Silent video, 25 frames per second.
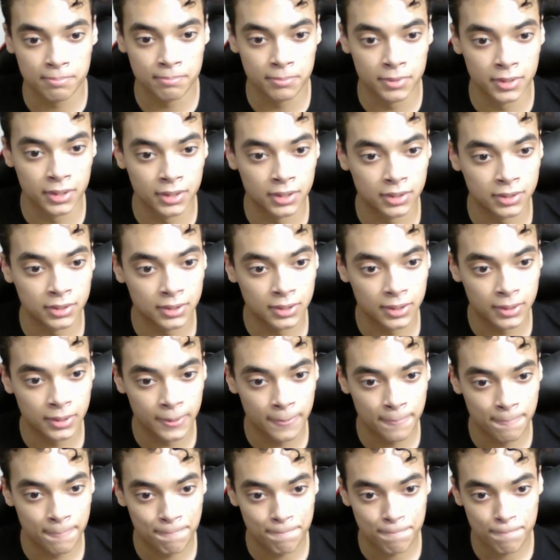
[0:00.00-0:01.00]
But,
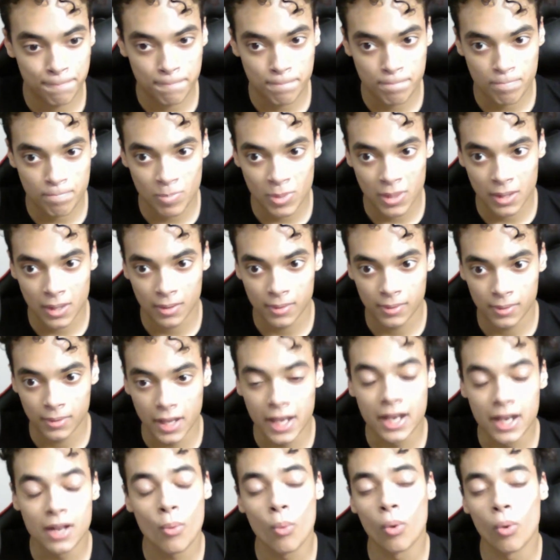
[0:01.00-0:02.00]

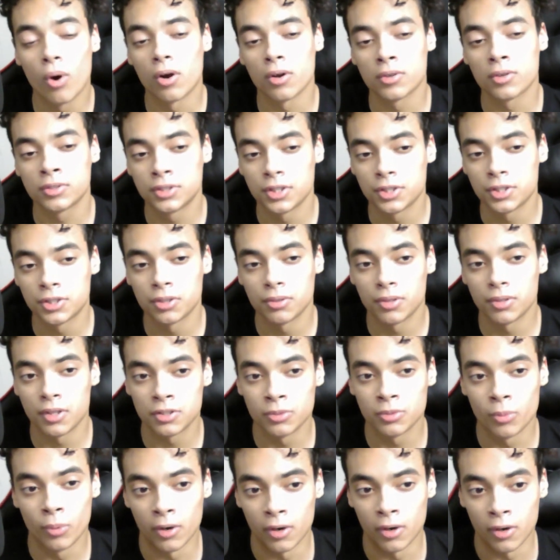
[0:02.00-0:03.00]
and it works. This show
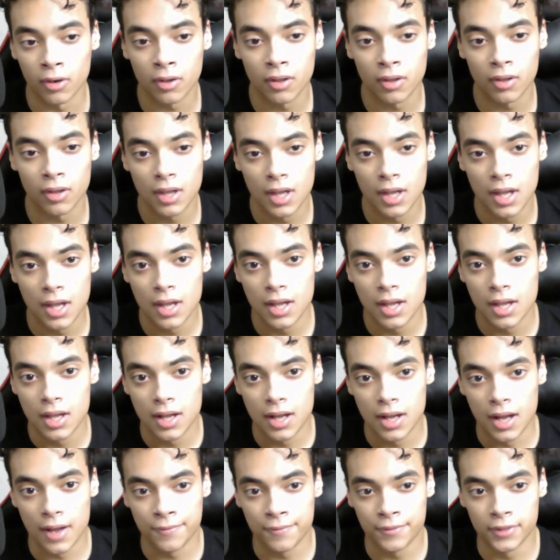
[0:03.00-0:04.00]
does work.
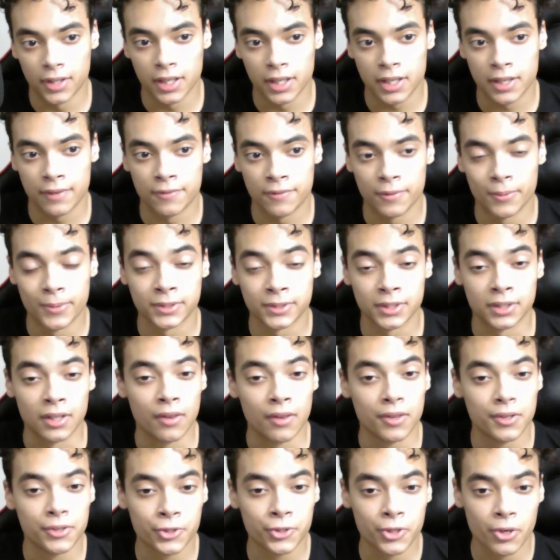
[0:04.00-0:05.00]
I feel like if it was
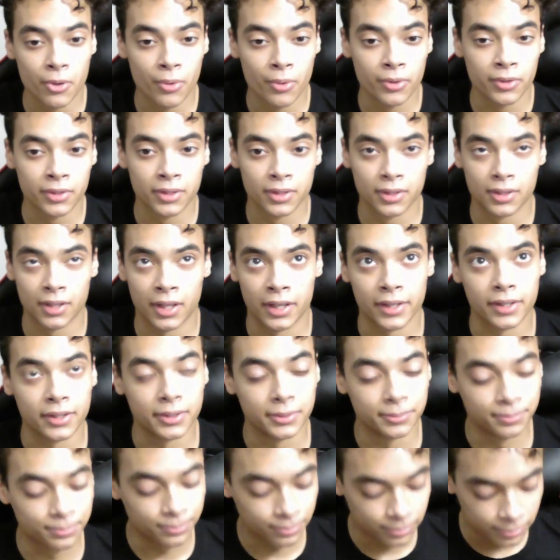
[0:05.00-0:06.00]
another show and like
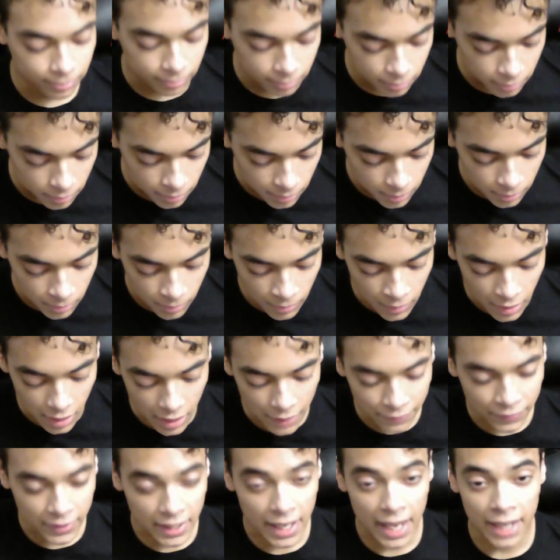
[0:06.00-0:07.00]

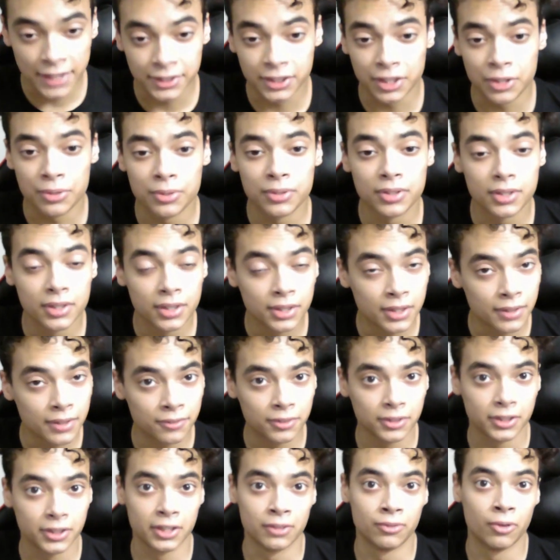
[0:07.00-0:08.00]
if they executed it
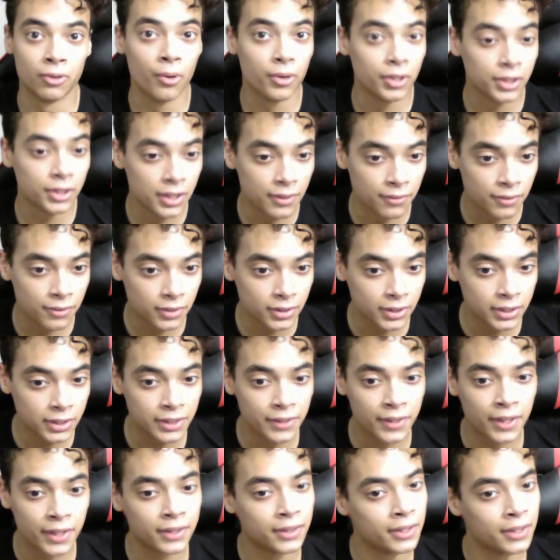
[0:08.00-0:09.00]
differently and wrote it differently,
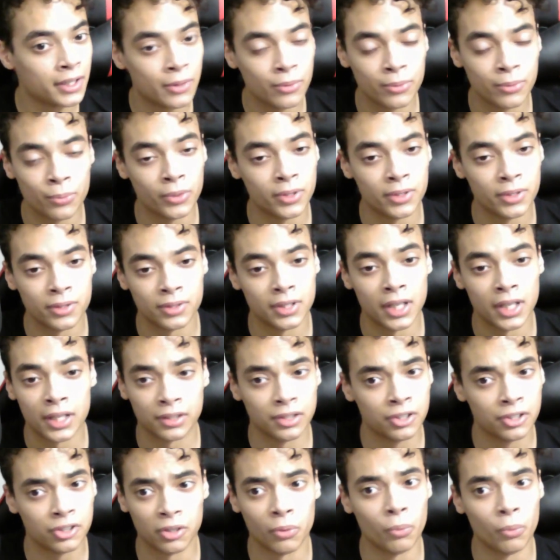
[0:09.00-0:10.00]
then it wouldn't like
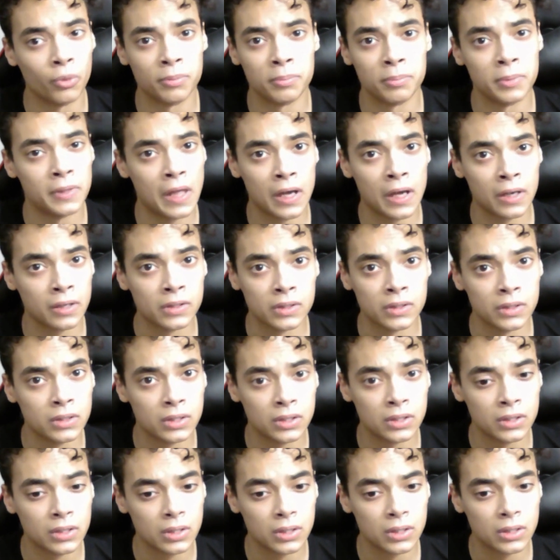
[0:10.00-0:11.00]
this show wouldn't be that
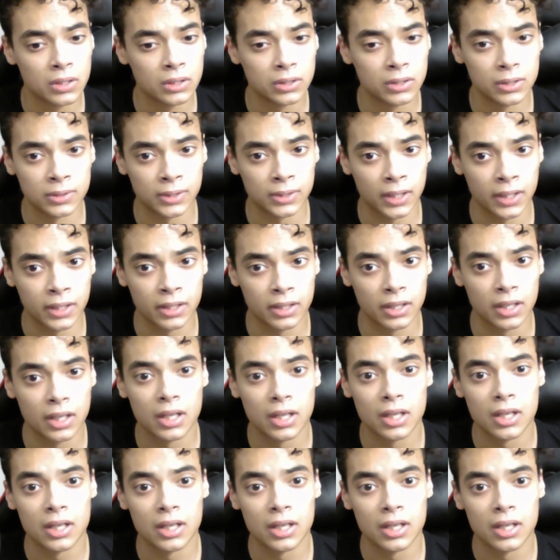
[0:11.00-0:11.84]
good. Just like